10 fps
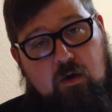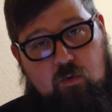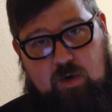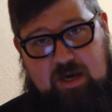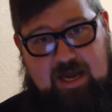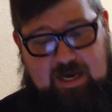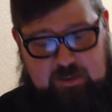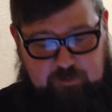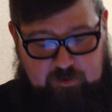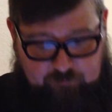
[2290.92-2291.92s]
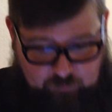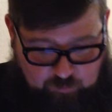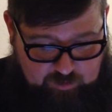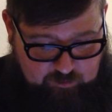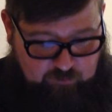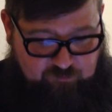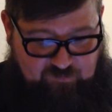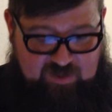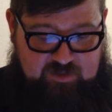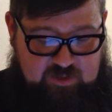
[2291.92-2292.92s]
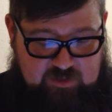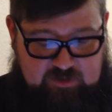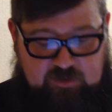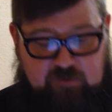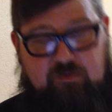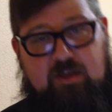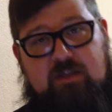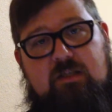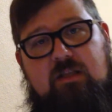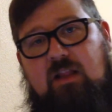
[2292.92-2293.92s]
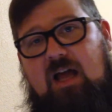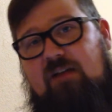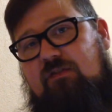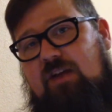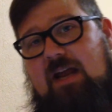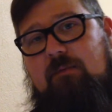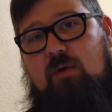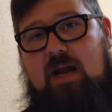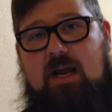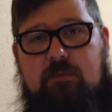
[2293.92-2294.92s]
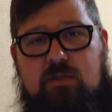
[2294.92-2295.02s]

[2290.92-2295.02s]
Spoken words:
reenactment of critical faith-testing events of the life of Abraham.